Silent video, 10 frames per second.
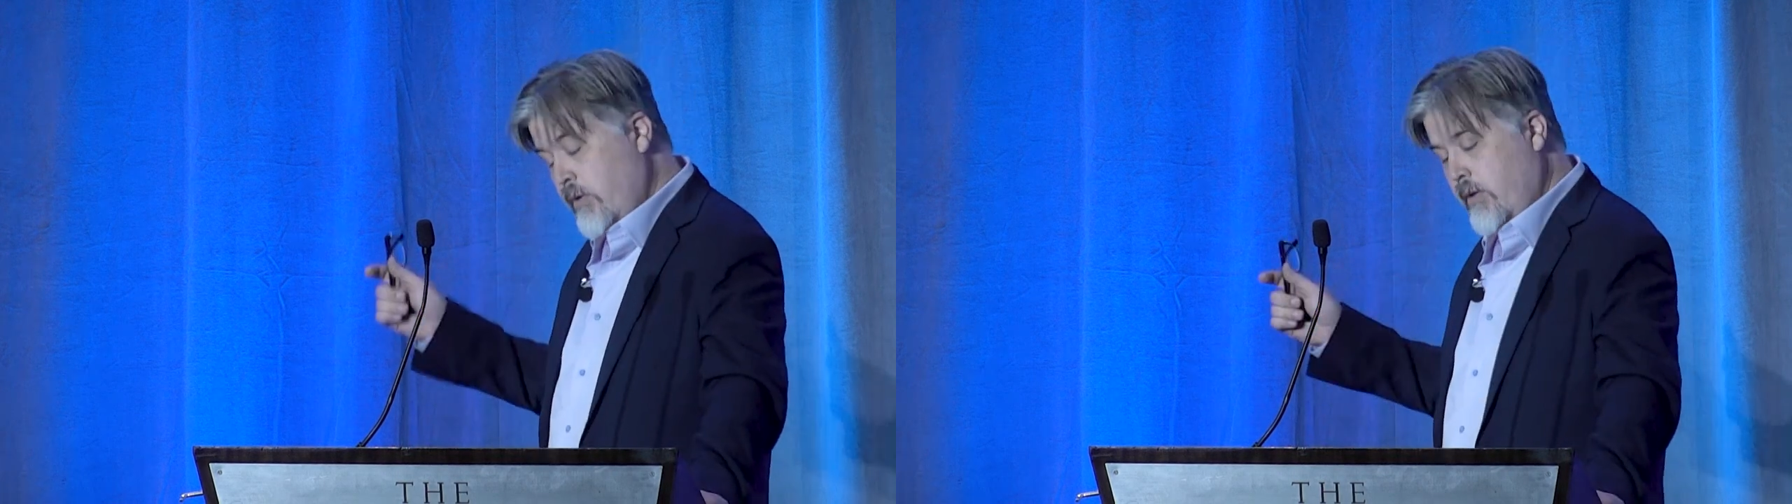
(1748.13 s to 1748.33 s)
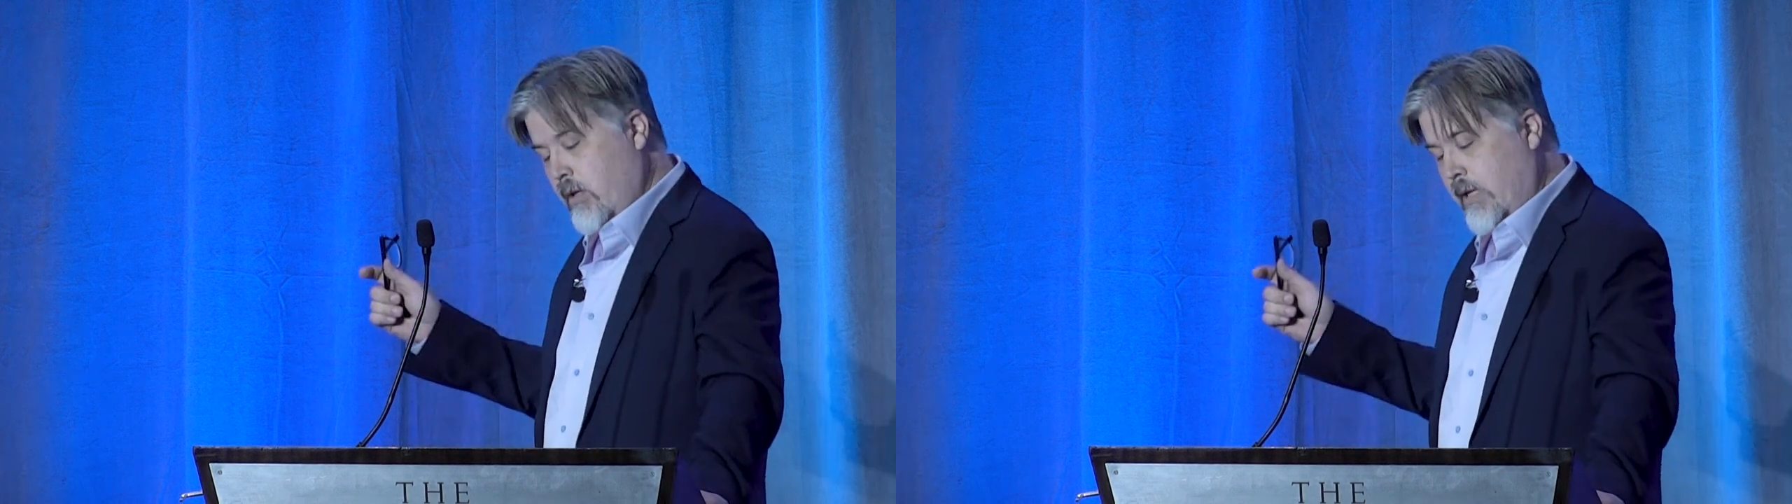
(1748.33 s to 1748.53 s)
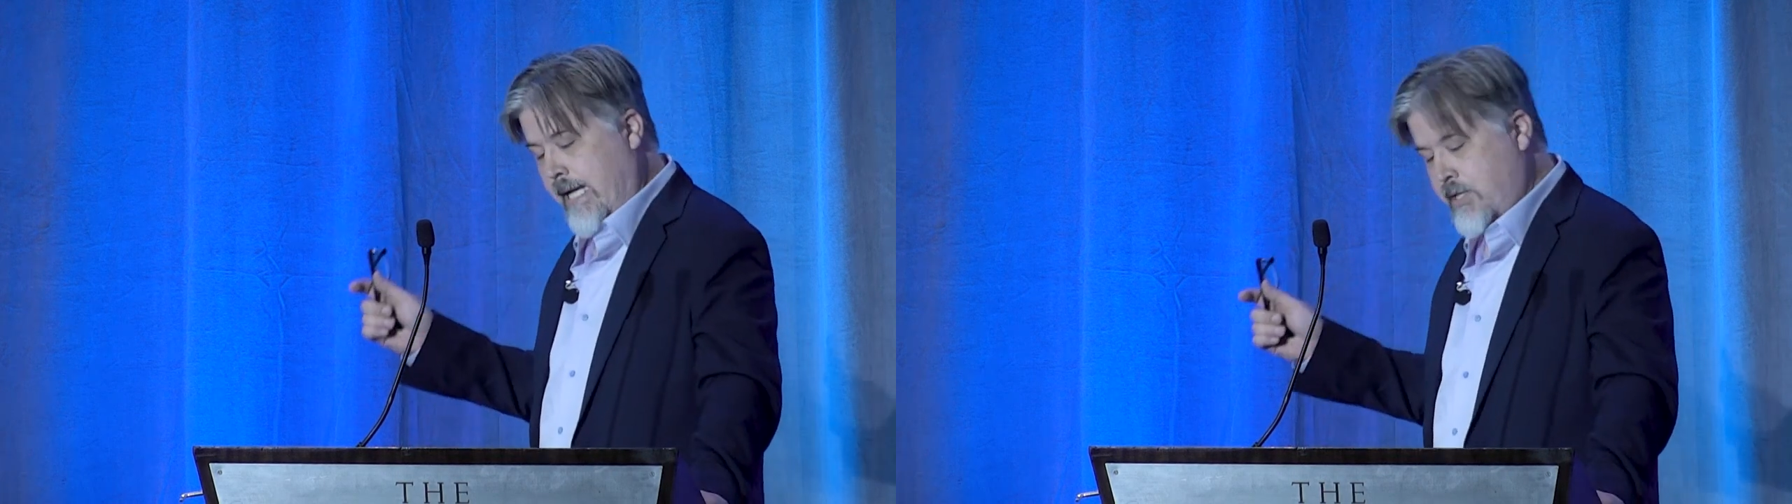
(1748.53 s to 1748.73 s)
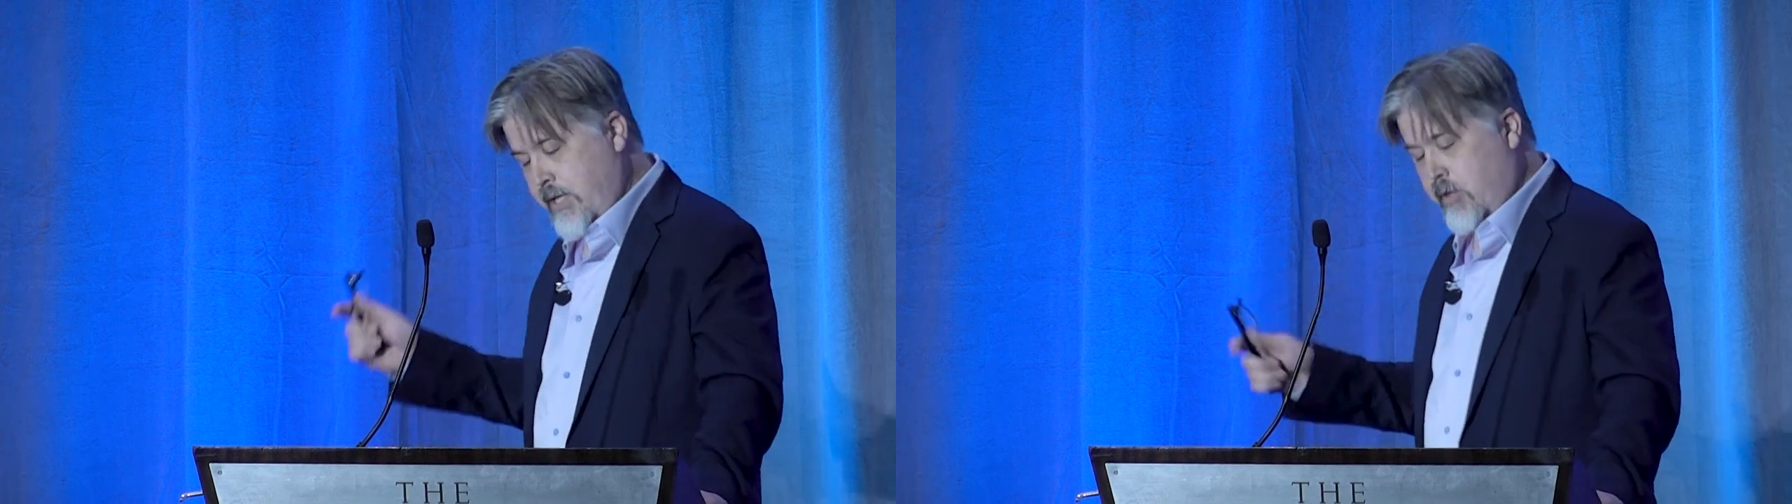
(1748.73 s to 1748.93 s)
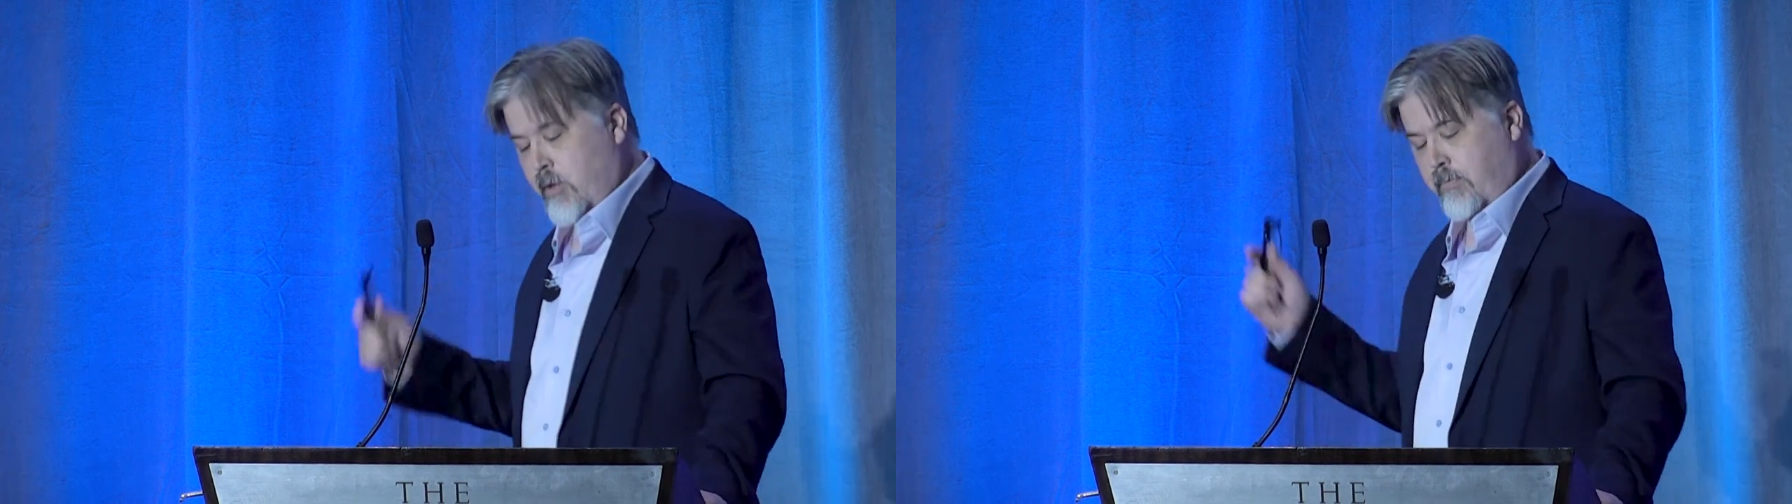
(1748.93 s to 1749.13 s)
last
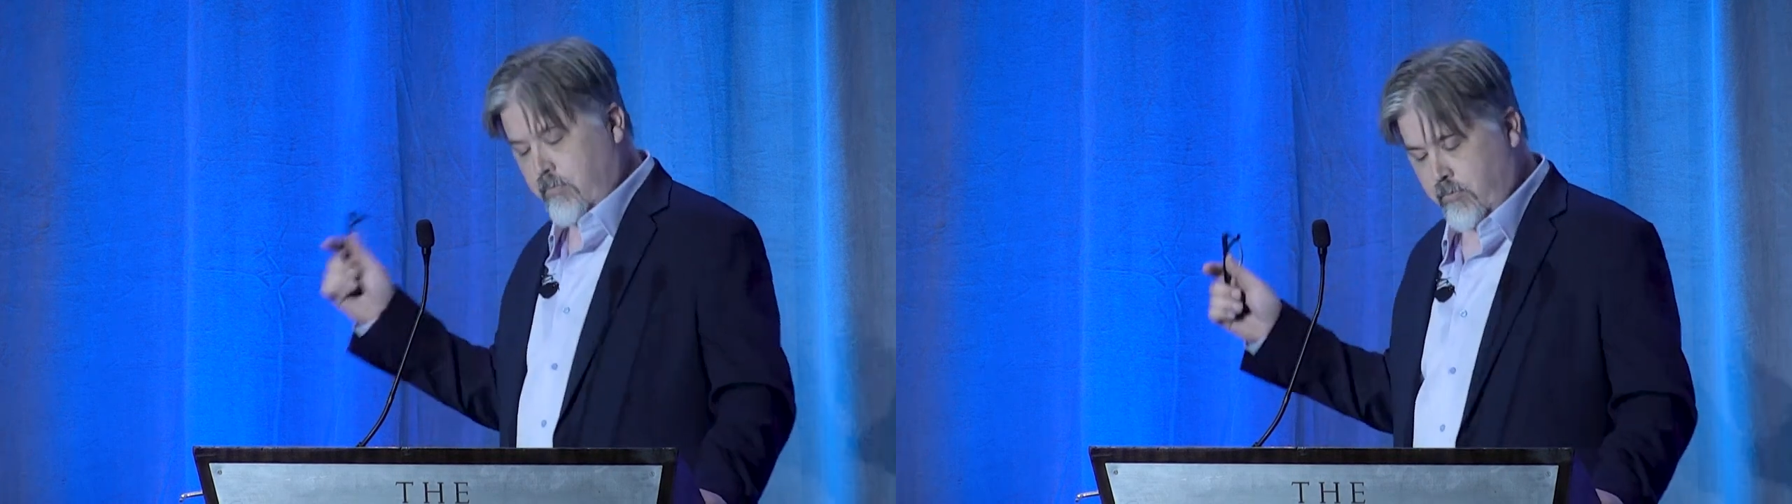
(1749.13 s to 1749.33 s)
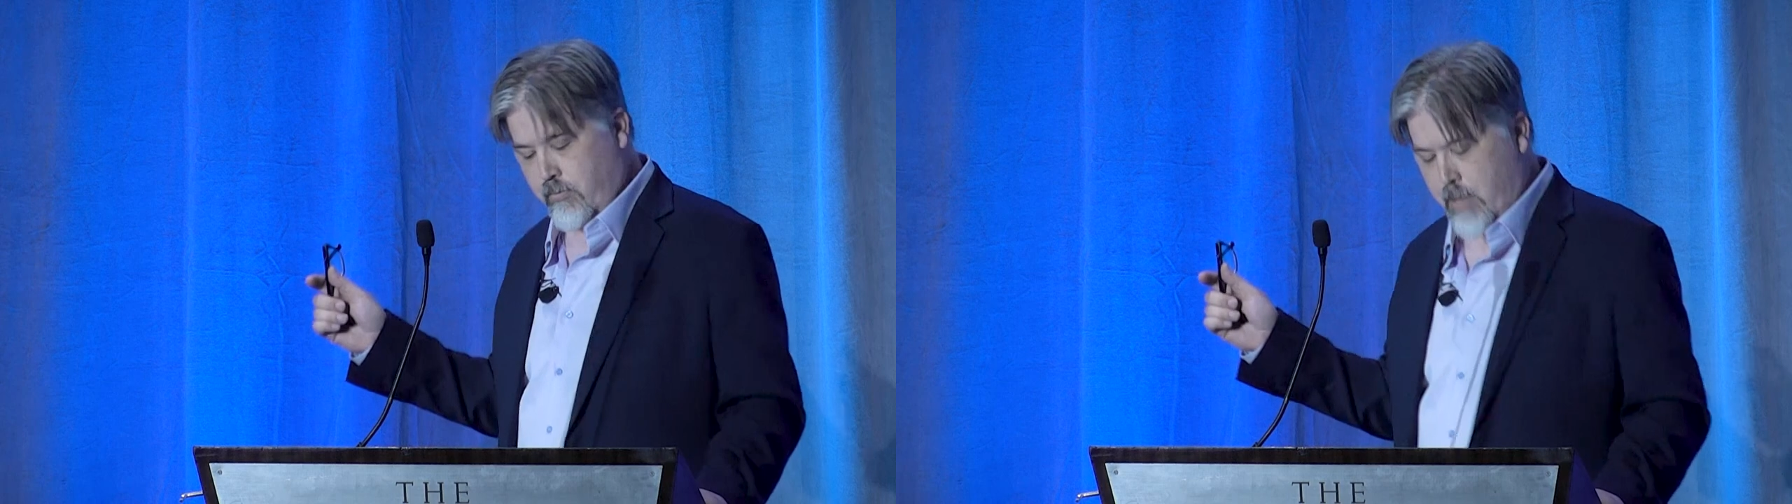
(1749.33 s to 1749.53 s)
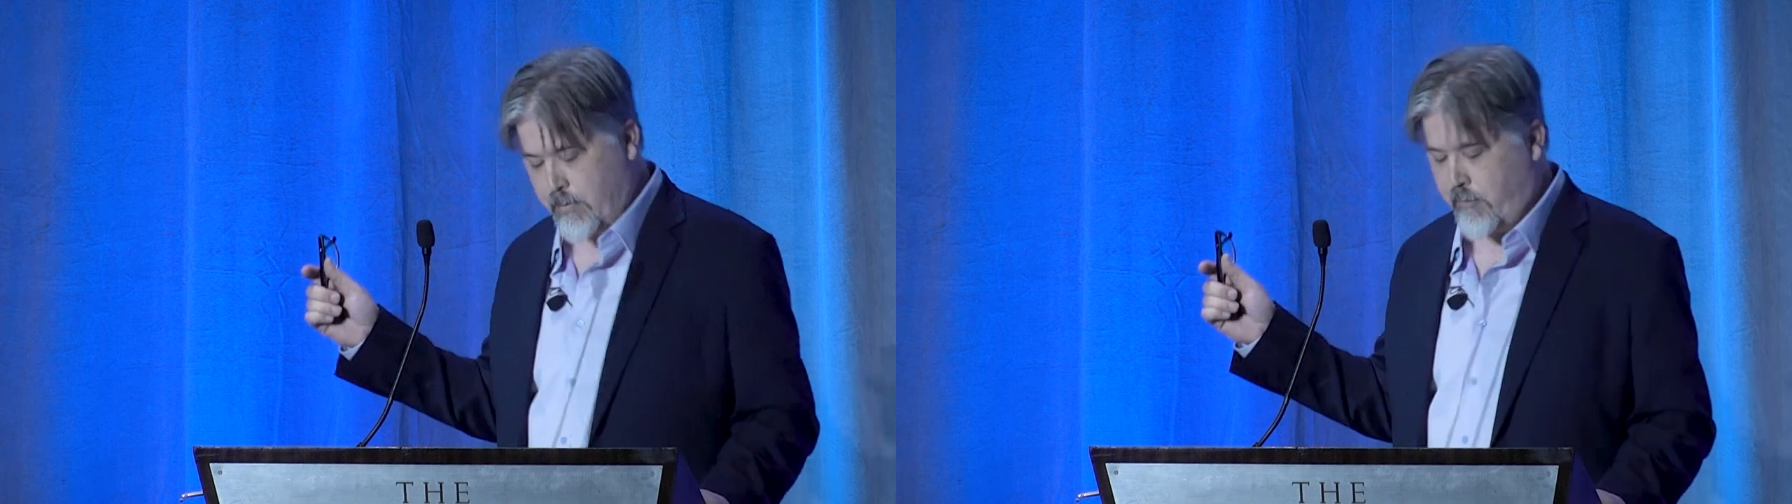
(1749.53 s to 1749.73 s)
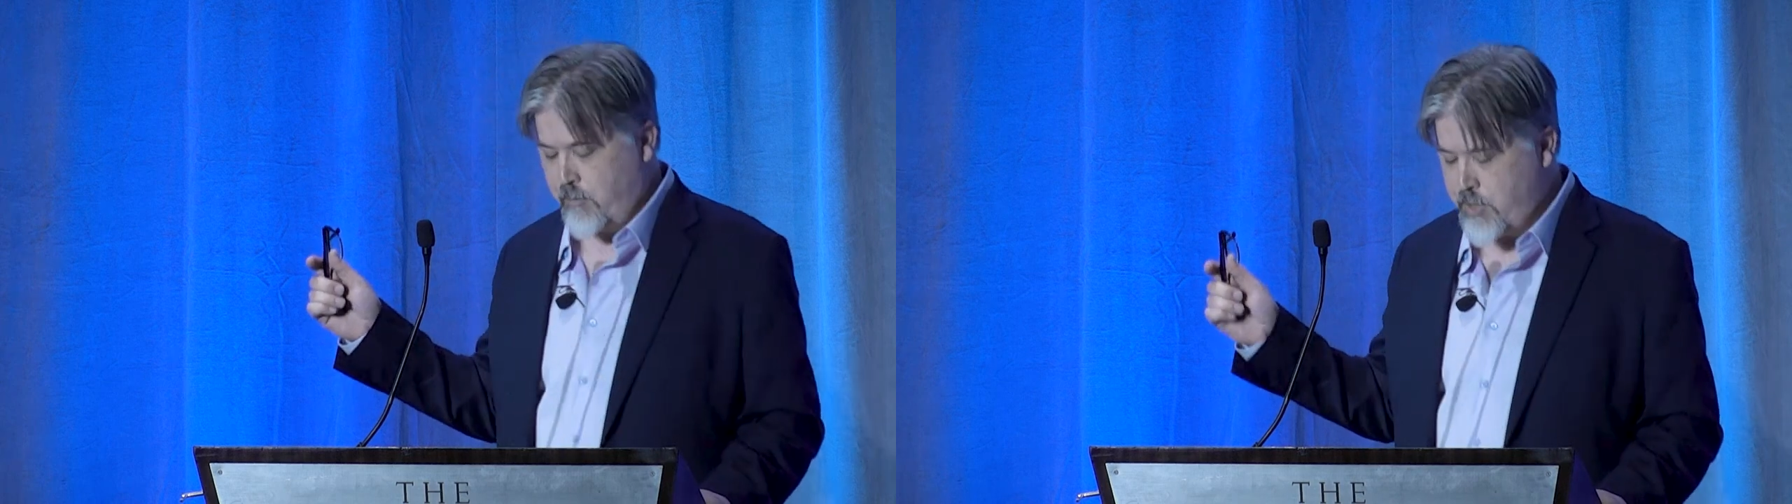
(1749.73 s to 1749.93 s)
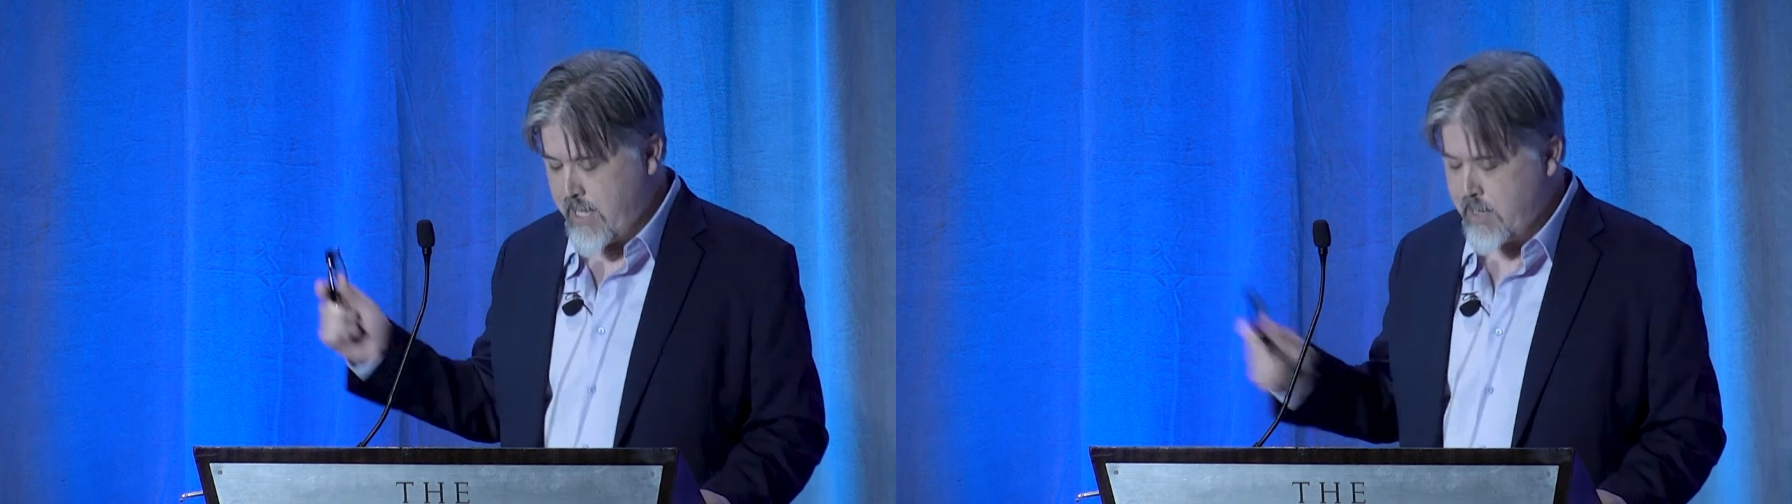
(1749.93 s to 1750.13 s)
year, people from
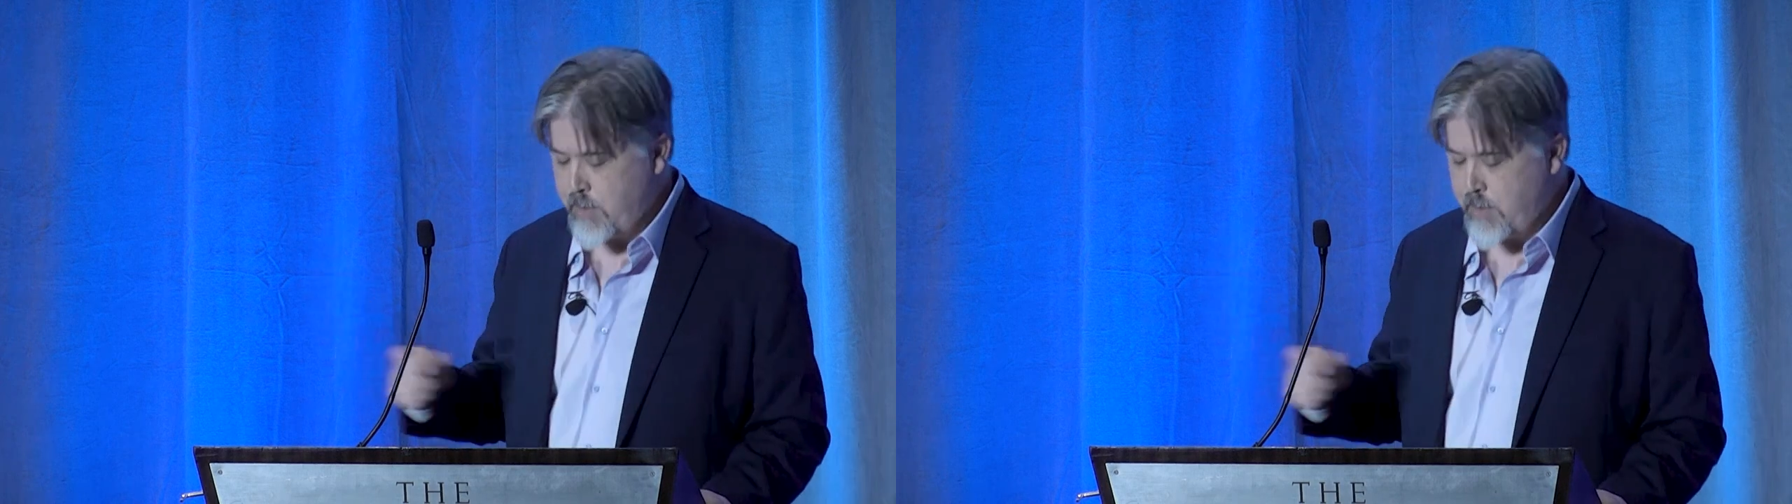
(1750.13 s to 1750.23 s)
Jazz